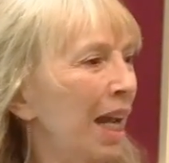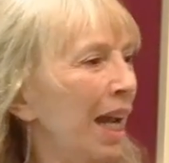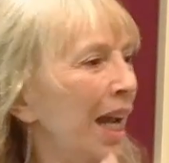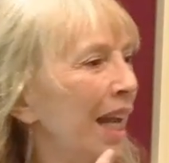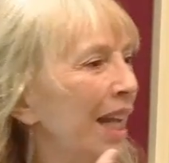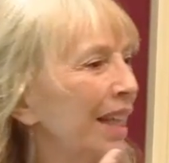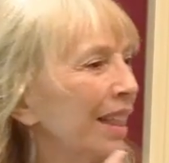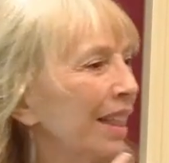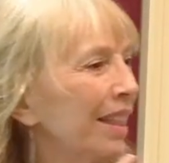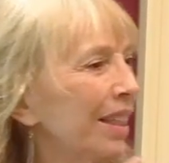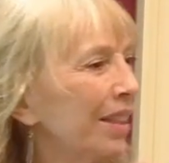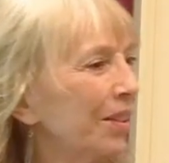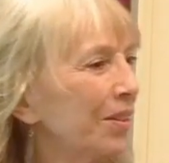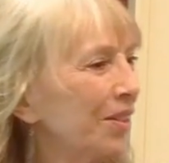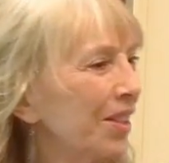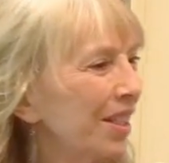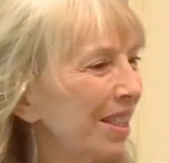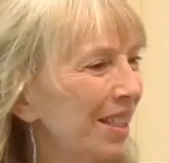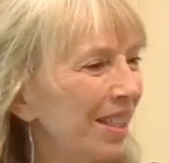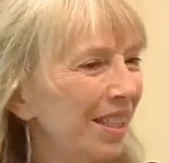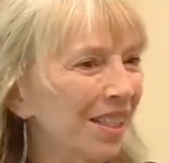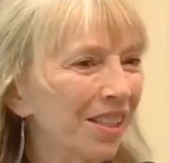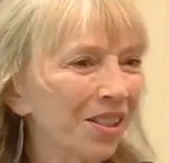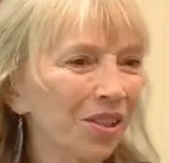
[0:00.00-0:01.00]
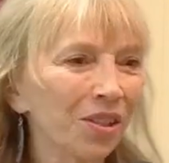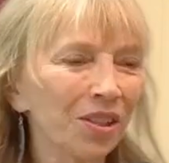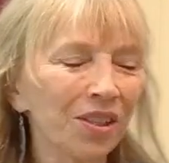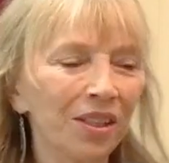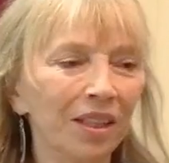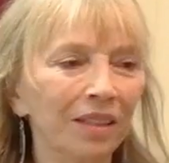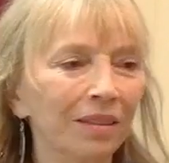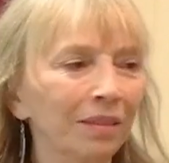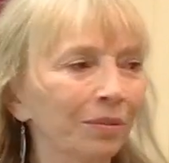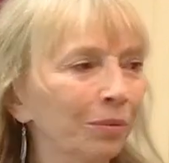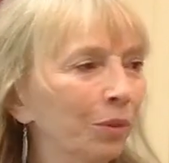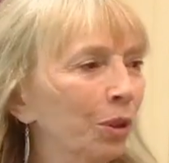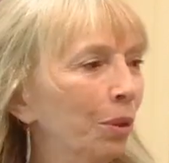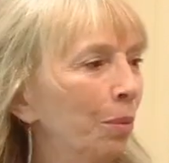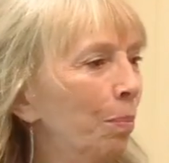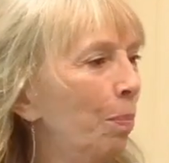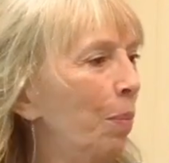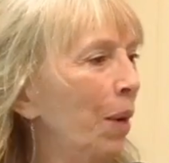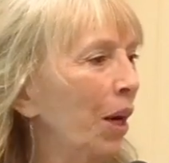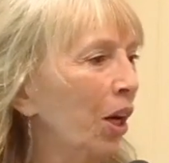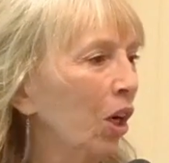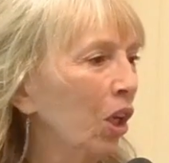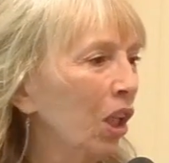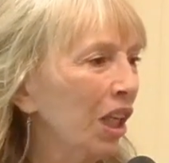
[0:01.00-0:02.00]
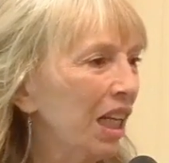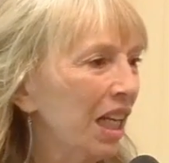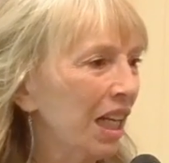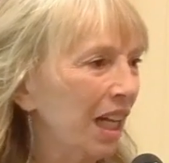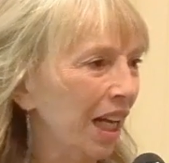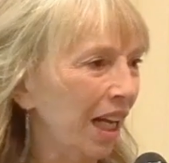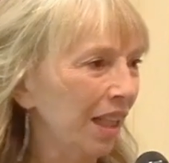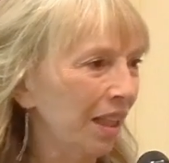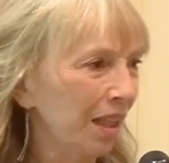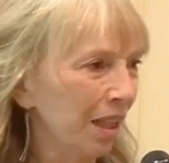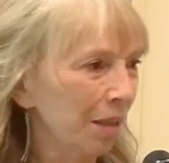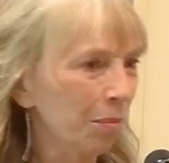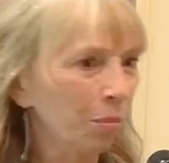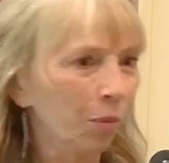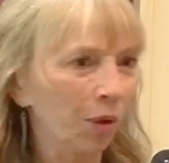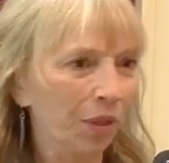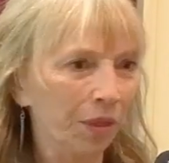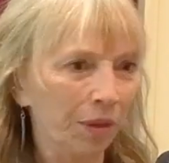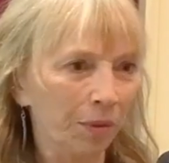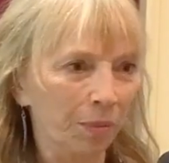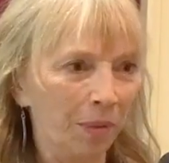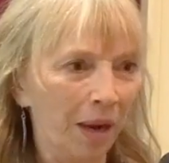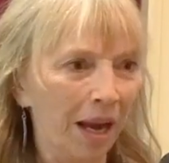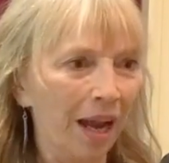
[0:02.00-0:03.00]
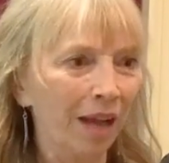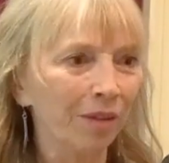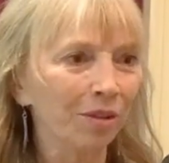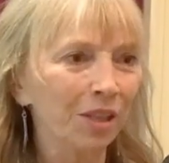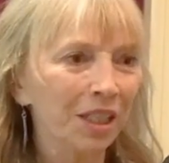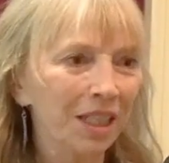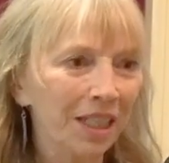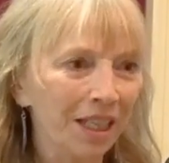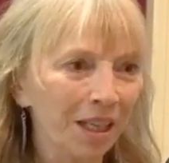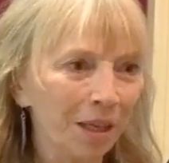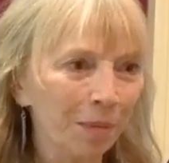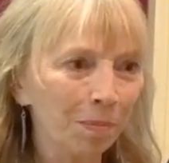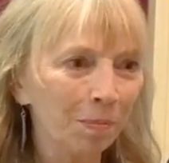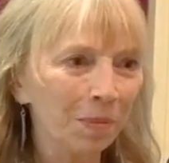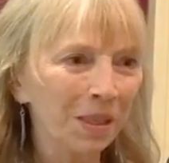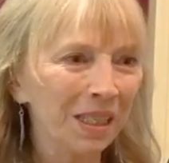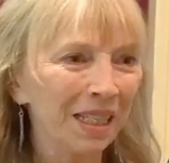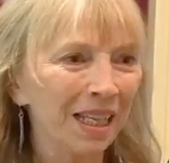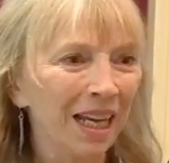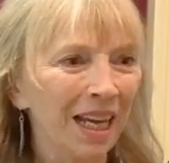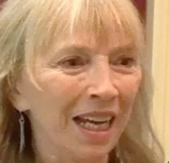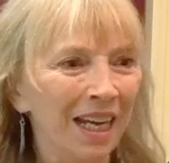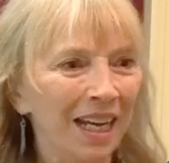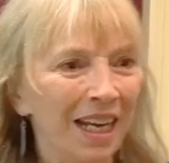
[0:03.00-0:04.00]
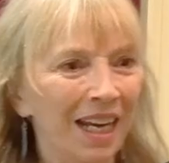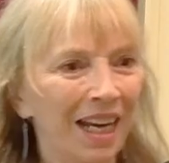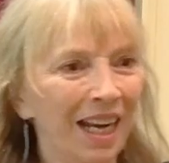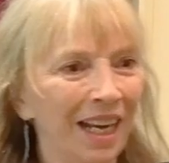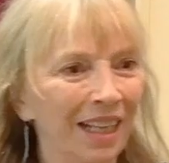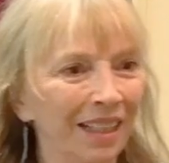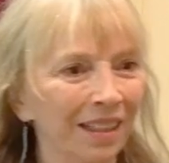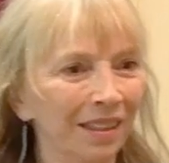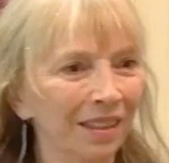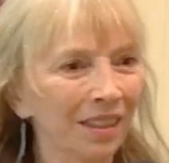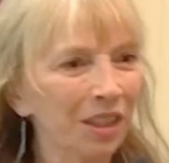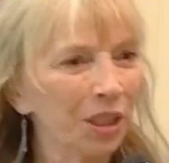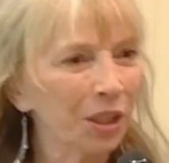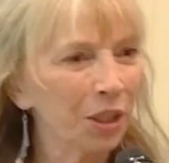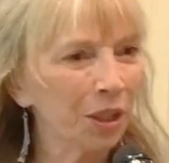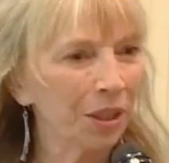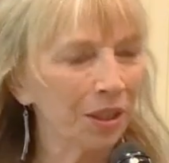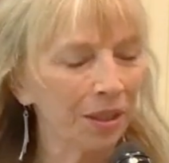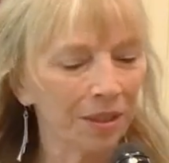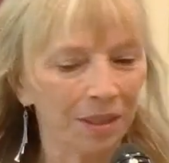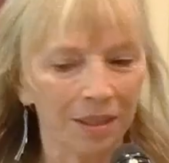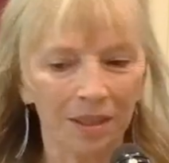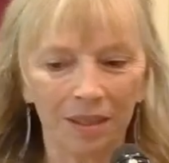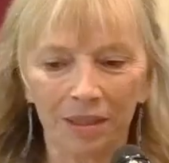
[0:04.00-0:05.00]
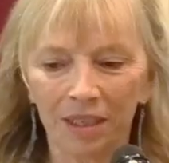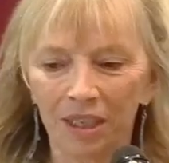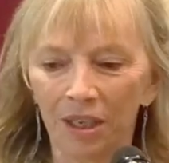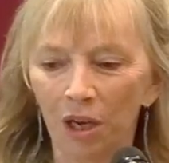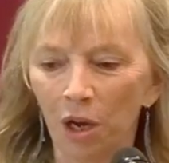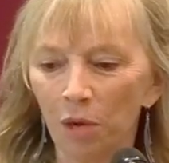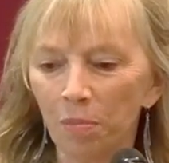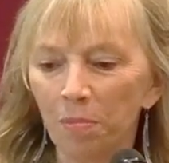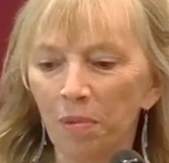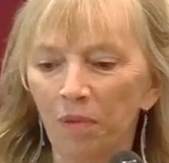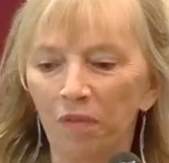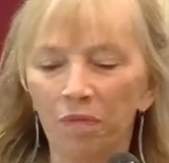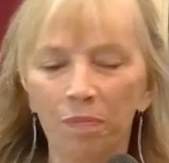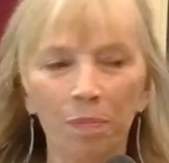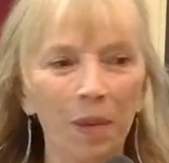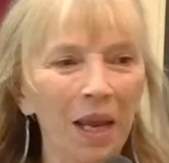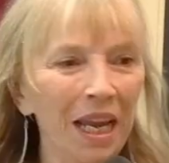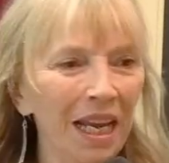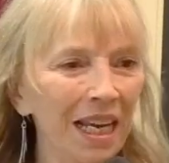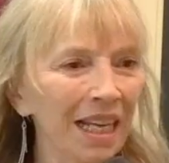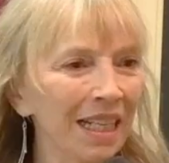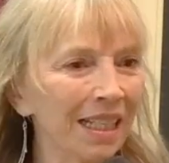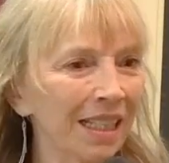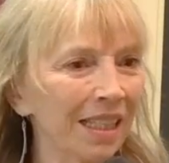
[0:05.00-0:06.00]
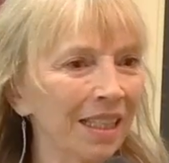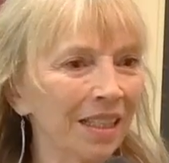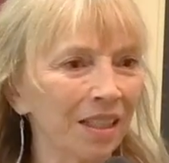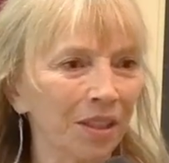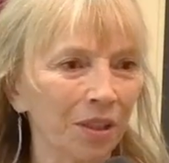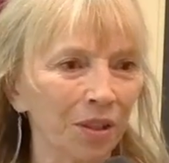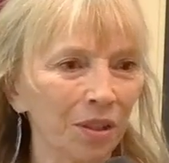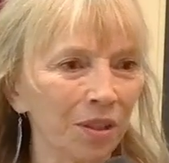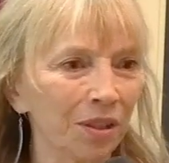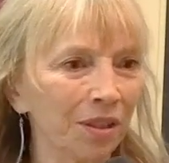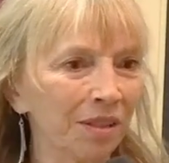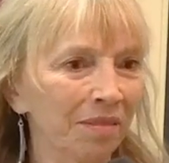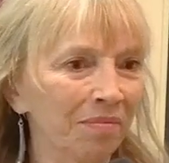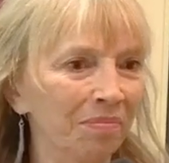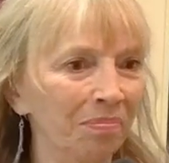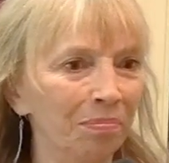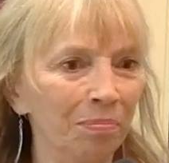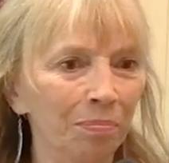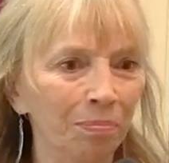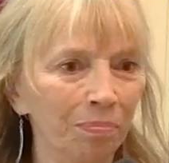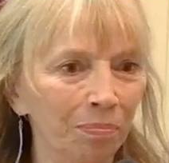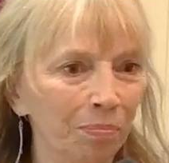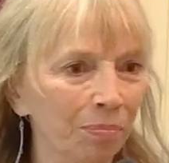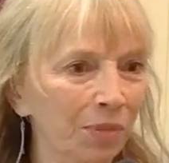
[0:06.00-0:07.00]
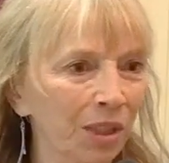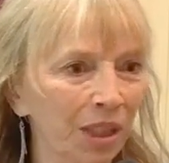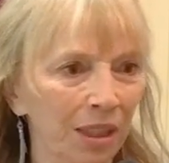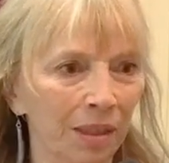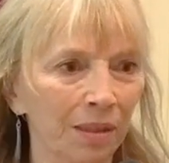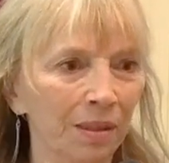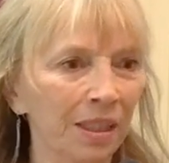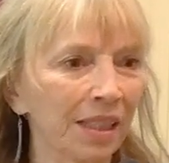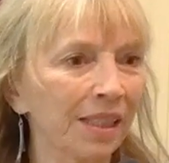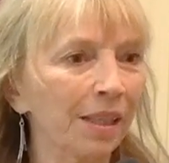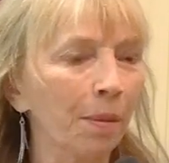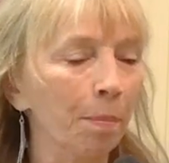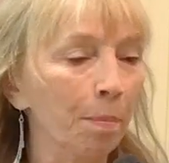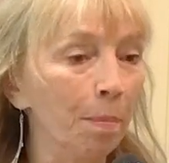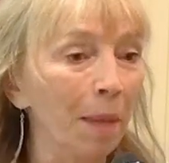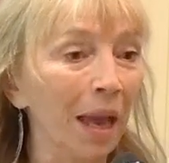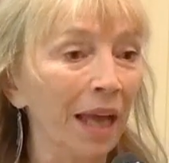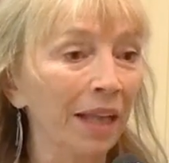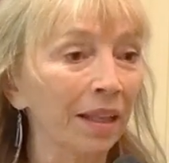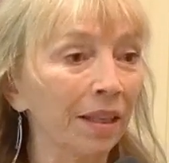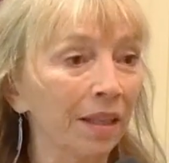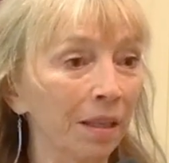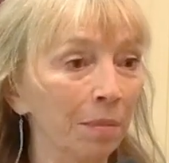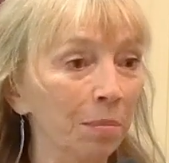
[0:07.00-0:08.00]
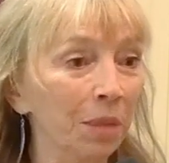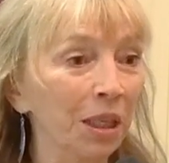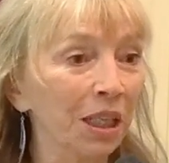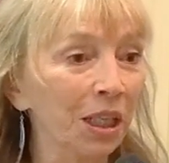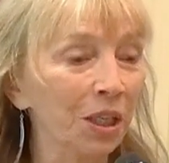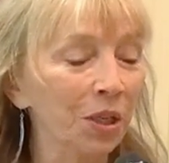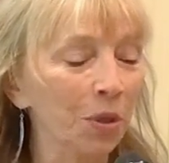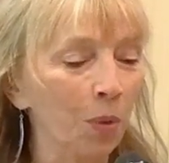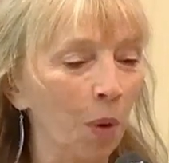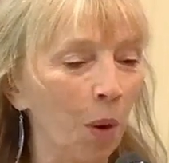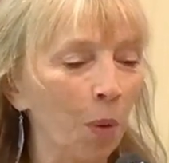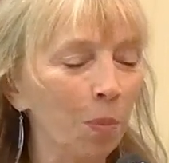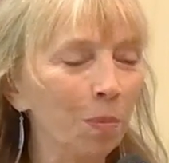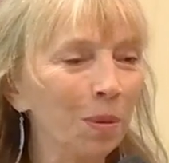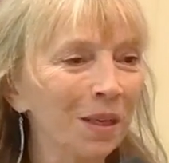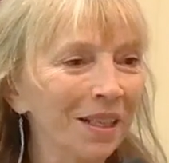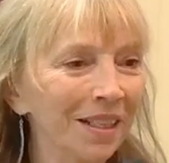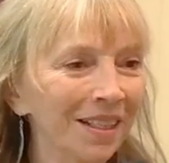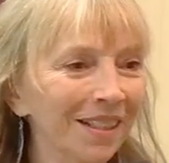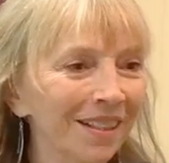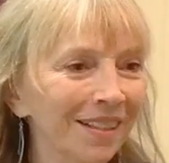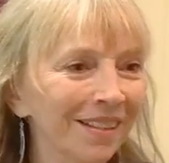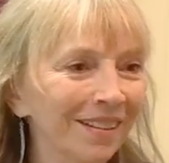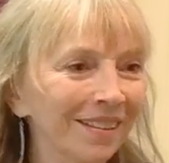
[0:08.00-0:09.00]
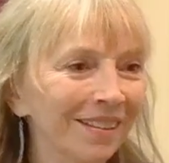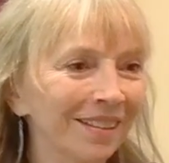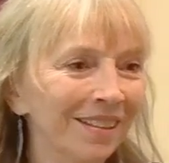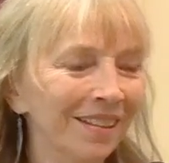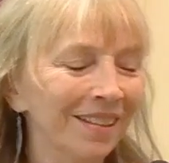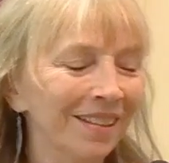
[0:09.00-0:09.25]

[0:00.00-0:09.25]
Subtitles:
and the little scissors that could barely cut them with the round tips, and the tub of paste that turned to cement the minute you opened it?